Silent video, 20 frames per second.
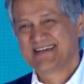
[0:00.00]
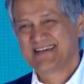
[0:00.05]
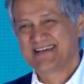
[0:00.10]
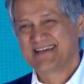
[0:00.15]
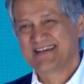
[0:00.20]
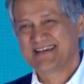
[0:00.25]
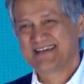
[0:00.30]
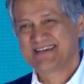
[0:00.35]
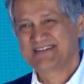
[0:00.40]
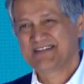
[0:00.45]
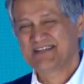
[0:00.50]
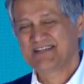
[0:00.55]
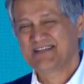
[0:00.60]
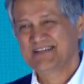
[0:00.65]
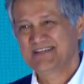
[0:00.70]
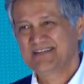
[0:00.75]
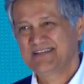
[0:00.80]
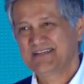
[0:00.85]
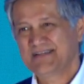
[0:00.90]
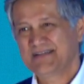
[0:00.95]
And
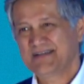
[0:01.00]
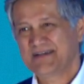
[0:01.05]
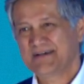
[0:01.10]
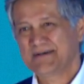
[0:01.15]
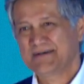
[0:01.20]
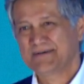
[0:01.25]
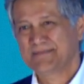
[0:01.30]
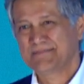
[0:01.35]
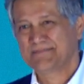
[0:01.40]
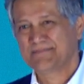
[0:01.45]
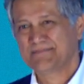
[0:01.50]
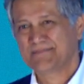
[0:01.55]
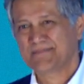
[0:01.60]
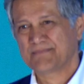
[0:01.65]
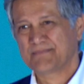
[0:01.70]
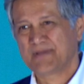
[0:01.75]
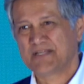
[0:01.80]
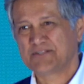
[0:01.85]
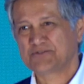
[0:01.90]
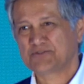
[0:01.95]
he
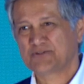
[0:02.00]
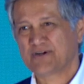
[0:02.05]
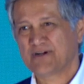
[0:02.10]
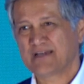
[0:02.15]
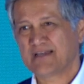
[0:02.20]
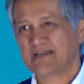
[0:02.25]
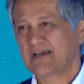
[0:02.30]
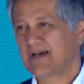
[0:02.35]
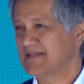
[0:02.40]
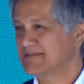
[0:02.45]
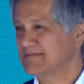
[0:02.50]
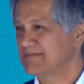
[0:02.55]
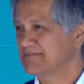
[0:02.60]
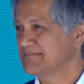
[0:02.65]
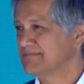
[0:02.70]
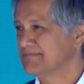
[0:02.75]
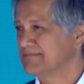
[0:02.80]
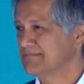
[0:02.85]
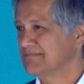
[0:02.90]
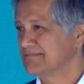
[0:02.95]
made sure I got
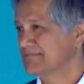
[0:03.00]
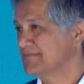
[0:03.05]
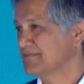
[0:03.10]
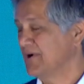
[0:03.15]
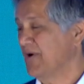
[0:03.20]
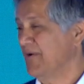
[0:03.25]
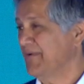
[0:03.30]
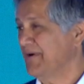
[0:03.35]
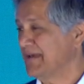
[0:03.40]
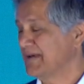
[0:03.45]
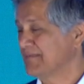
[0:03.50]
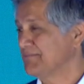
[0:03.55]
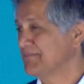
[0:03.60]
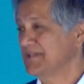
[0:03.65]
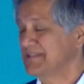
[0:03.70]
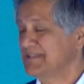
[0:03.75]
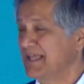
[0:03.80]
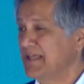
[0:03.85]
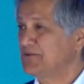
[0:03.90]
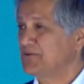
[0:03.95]
going.
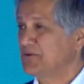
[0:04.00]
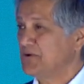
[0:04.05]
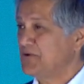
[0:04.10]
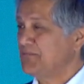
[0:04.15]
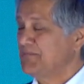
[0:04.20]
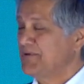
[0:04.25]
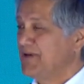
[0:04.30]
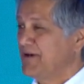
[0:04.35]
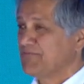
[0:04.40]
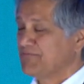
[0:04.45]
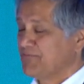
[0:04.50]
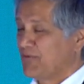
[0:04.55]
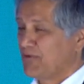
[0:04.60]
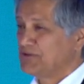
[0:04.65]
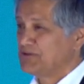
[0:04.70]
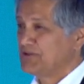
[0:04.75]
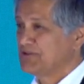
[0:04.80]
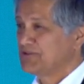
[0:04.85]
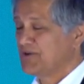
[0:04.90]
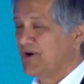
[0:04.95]
But they took me,
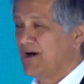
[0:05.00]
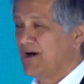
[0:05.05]
unfortunately, to a